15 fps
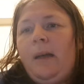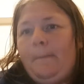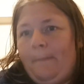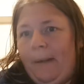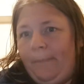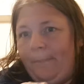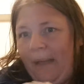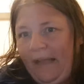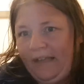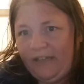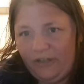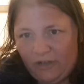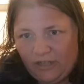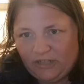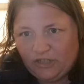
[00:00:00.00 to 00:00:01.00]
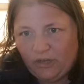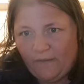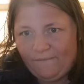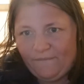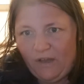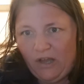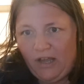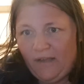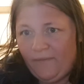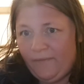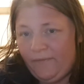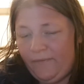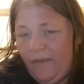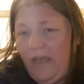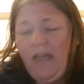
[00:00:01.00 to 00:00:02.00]
But back in
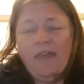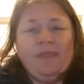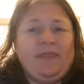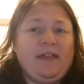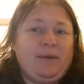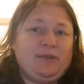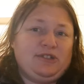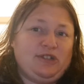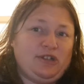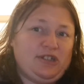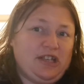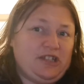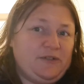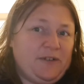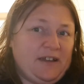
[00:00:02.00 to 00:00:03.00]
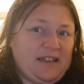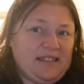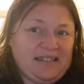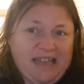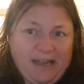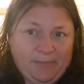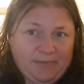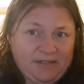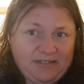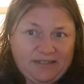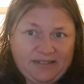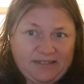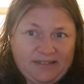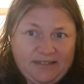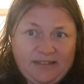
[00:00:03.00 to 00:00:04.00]
1905, there was no such thing as
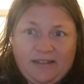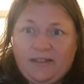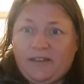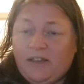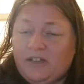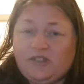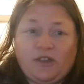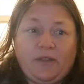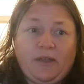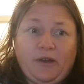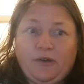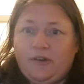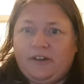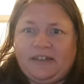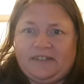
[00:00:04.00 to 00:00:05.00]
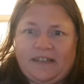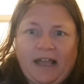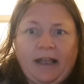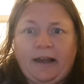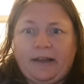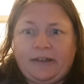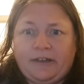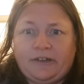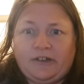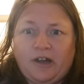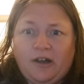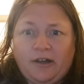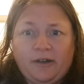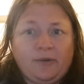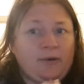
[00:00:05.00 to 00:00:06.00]
ambulances. So they couldn't exactly
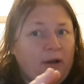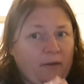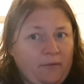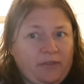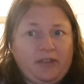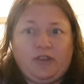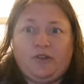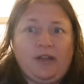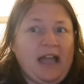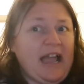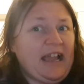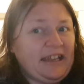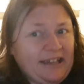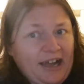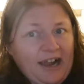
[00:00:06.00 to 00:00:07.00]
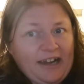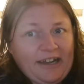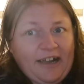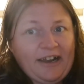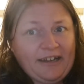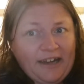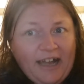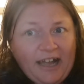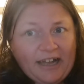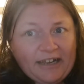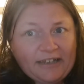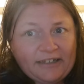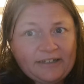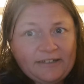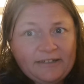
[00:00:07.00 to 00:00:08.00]
dial over in the UK
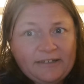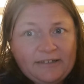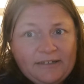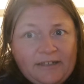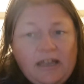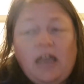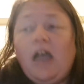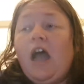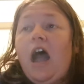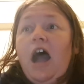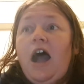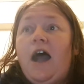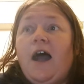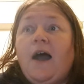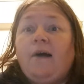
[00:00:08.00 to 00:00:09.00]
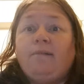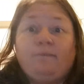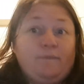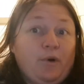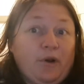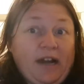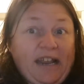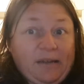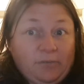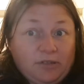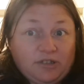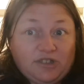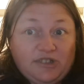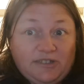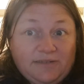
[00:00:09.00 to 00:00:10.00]
999 for an
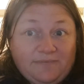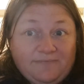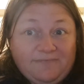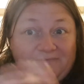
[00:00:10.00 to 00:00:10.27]
ambulance.